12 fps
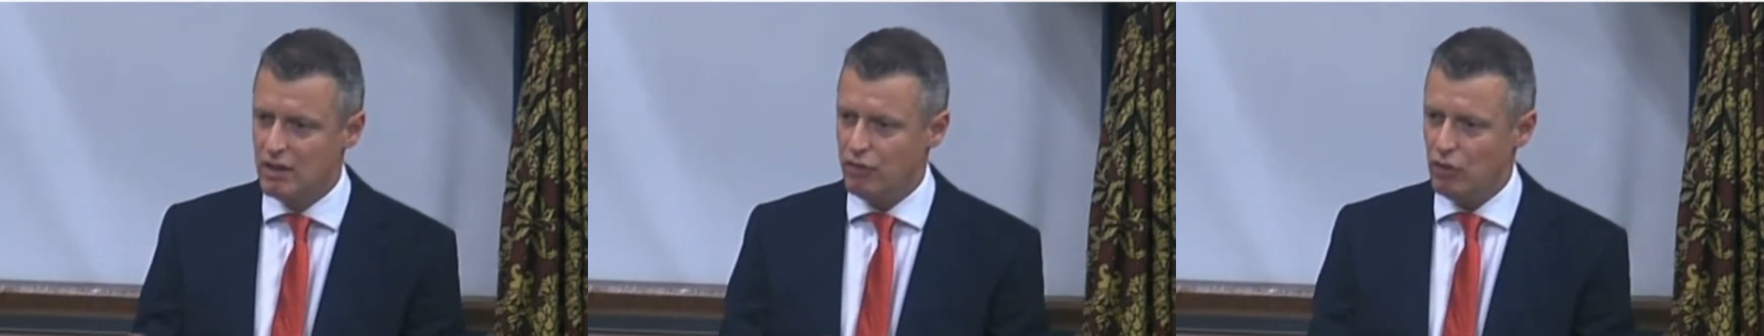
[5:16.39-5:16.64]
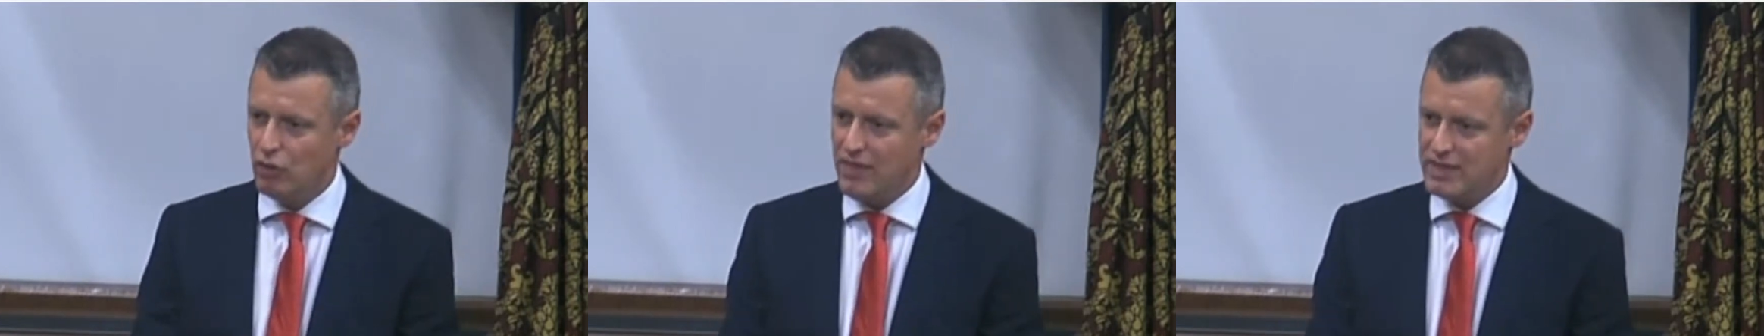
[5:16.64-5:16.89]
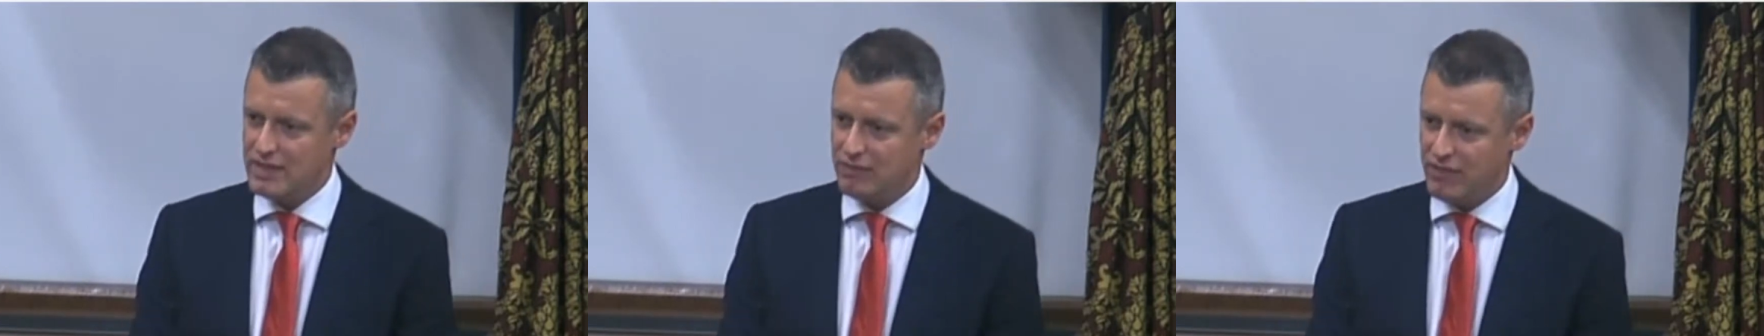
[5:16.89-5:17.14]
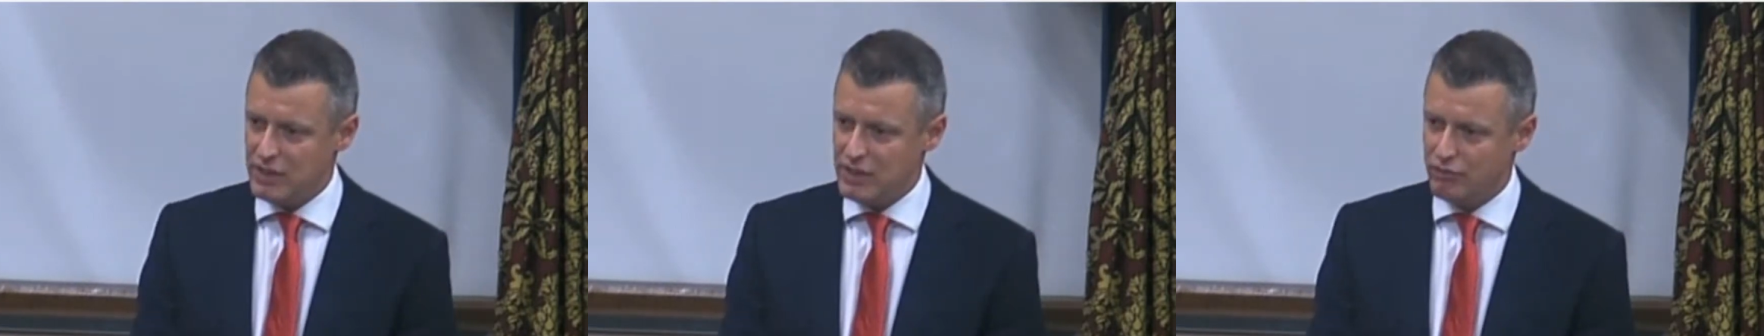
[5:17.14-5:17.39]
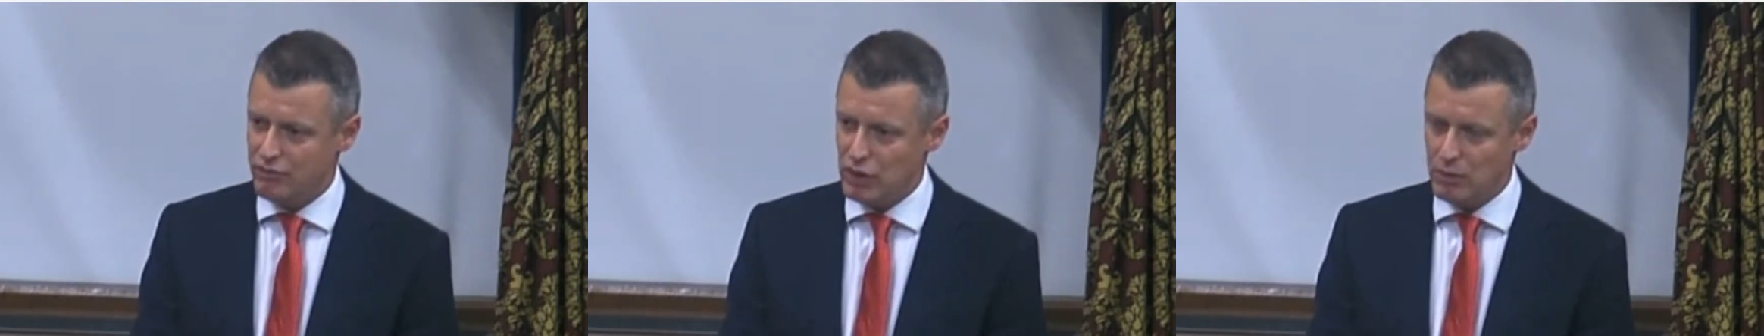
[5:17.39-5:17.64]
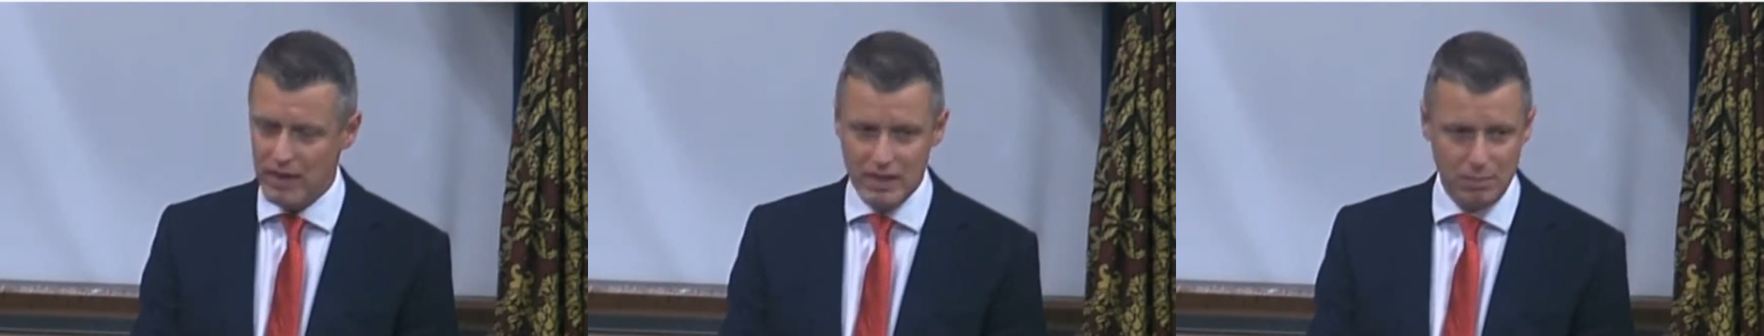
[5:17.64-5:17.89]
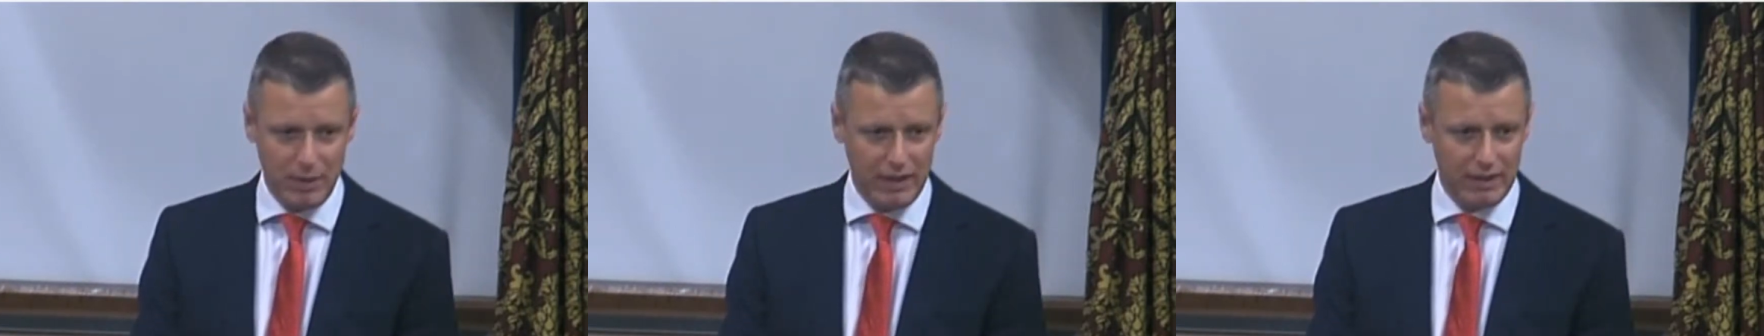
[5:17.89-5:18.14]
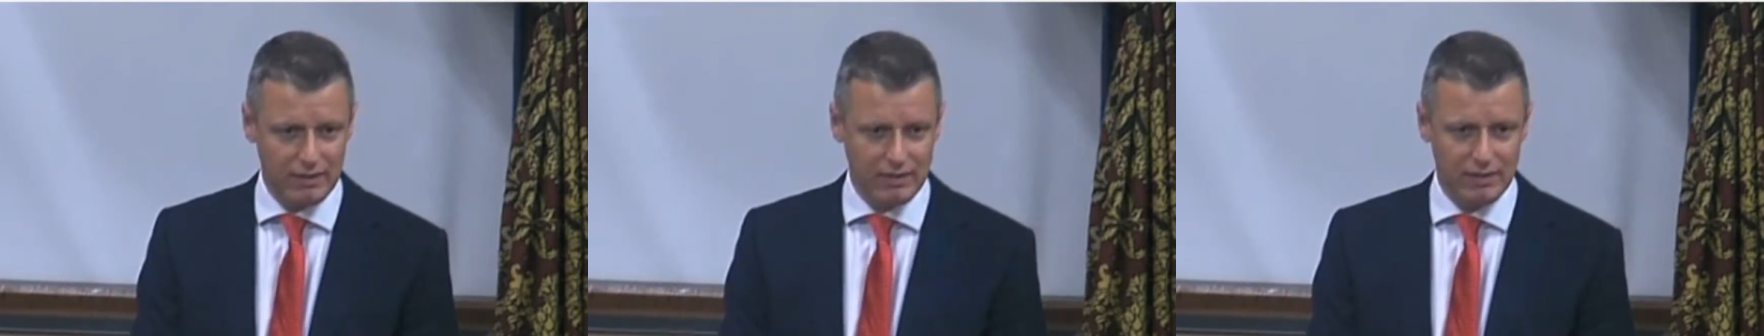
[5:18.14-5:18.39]
for where this defence review is
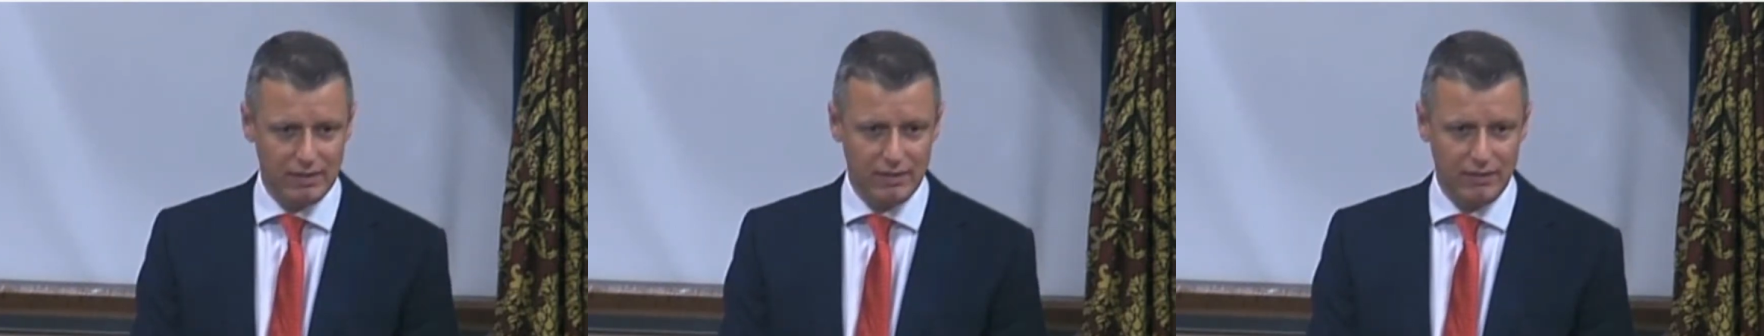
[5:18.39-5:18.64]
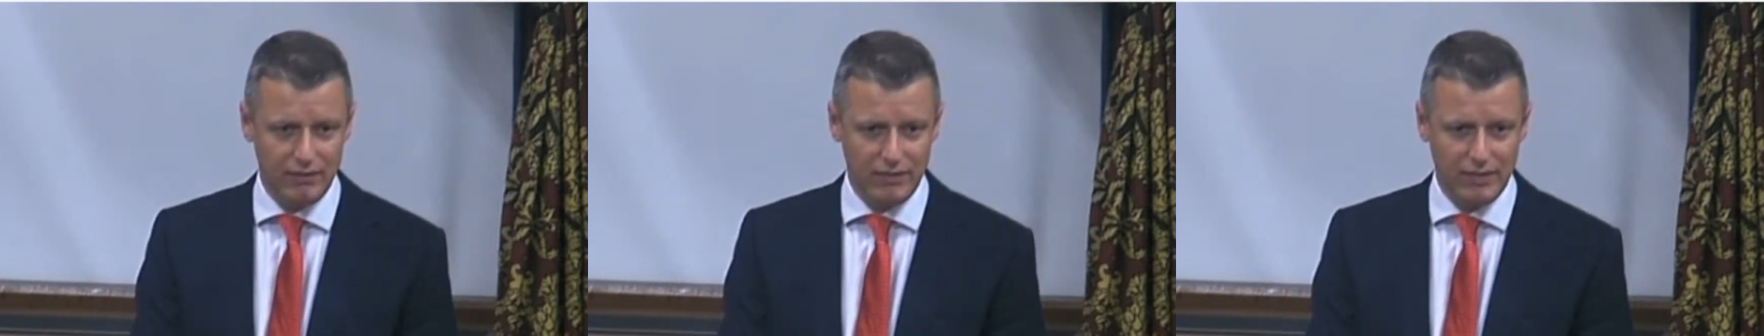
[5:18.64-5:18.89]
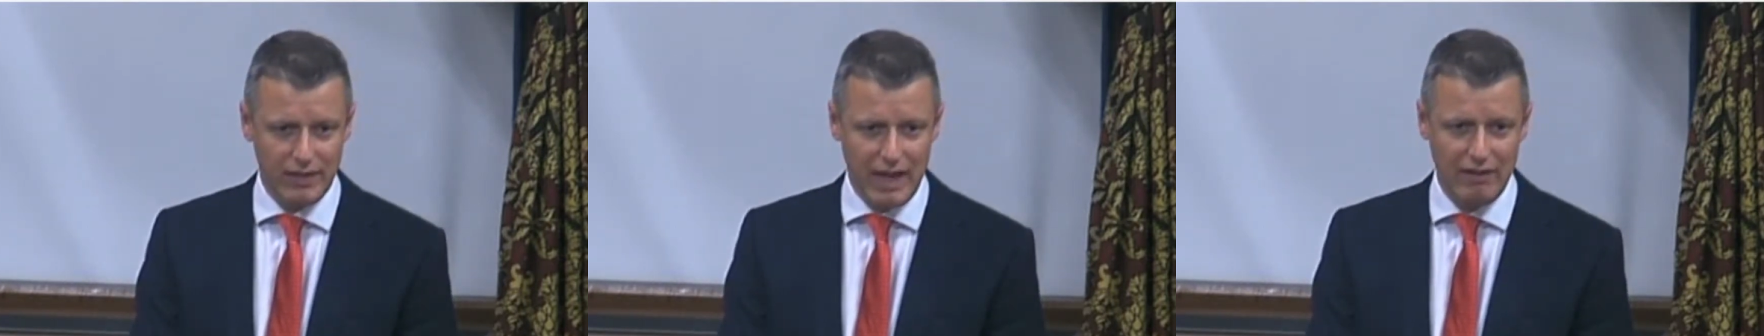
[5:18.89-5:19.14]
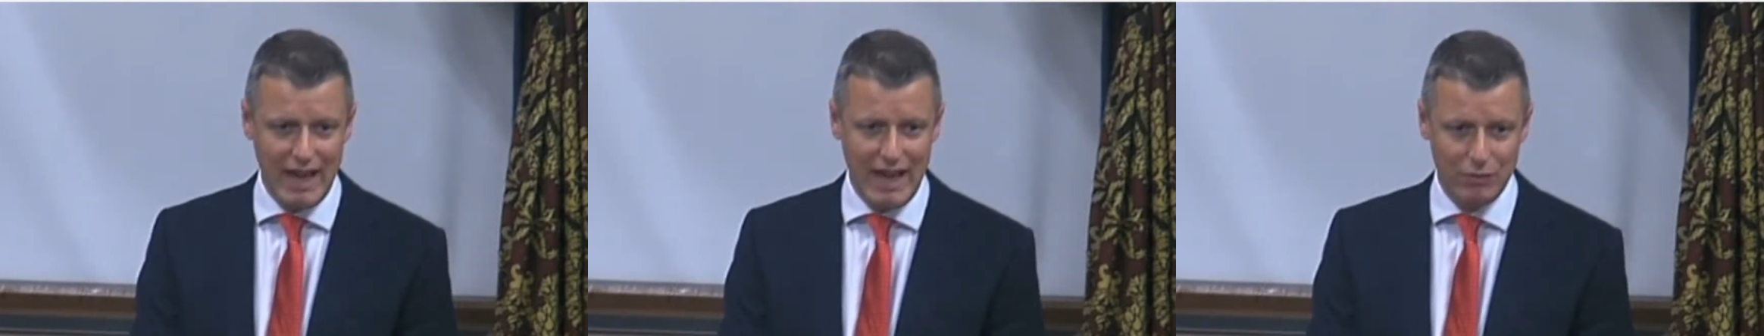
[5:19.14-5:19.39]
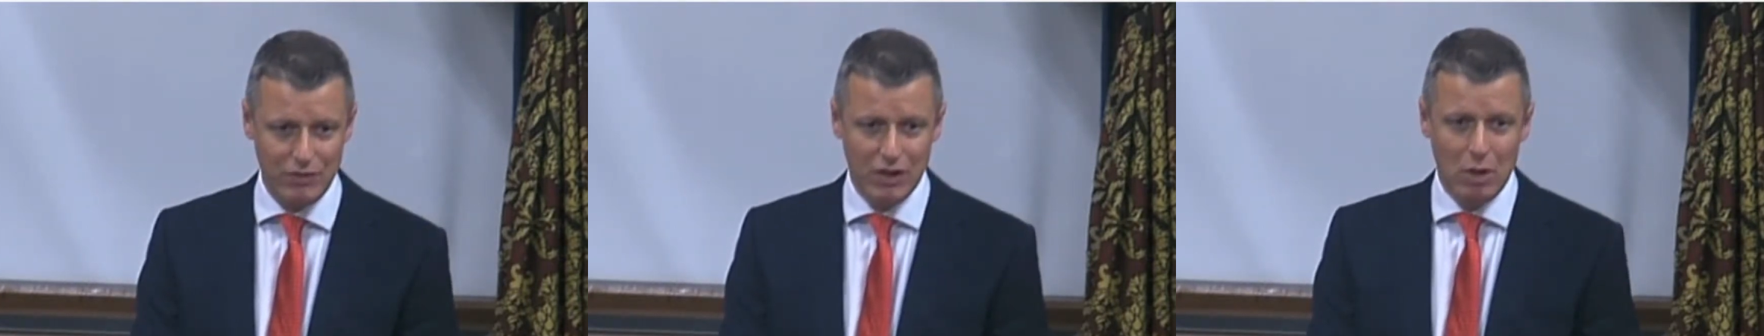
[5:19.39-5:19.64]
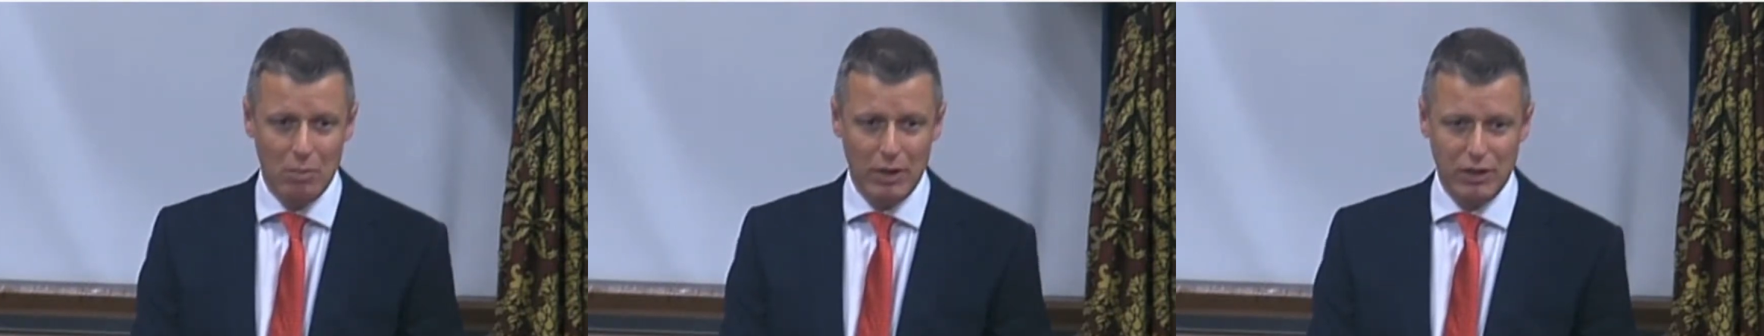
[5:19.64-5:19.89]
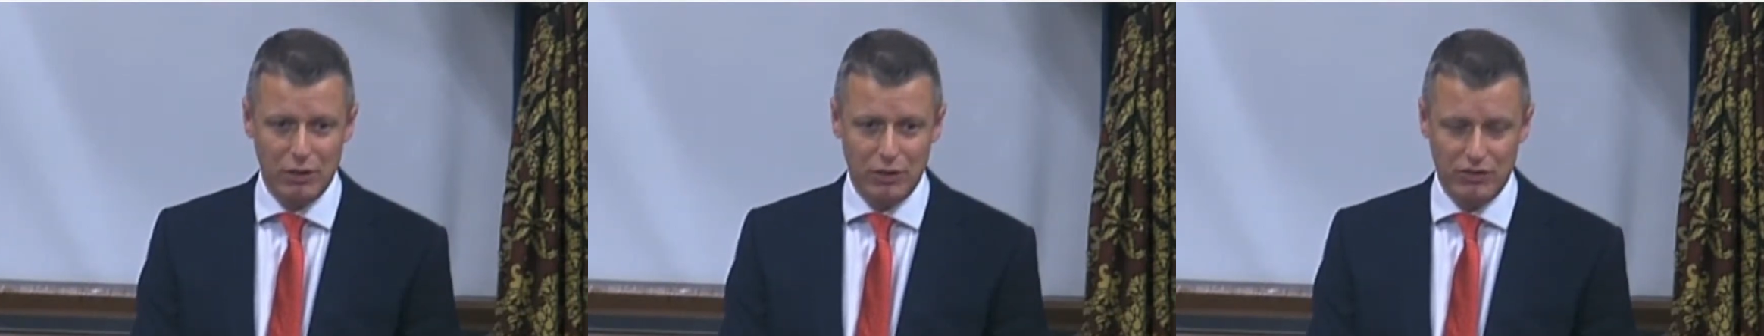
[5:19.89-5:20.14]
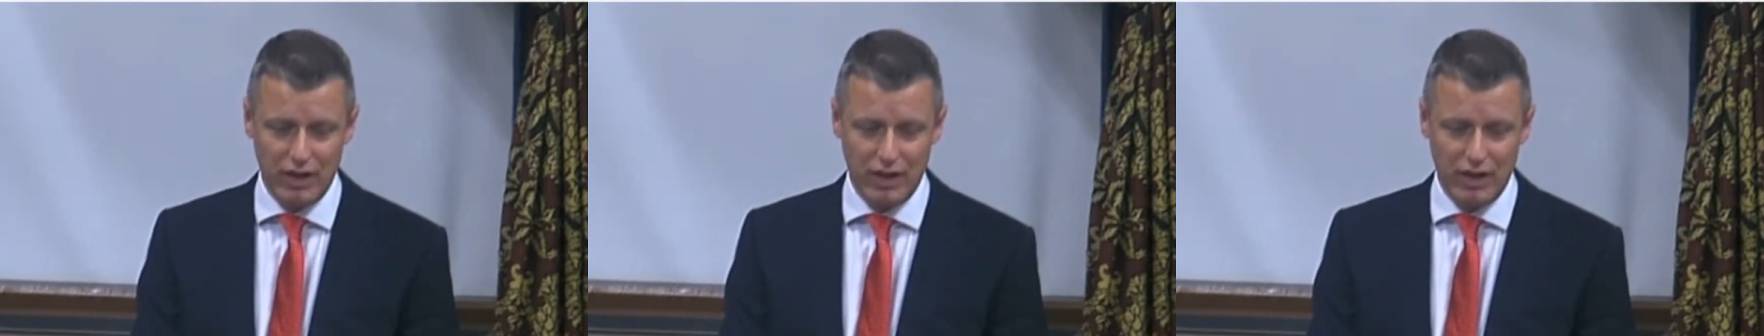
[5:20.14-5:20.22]
being carried out, because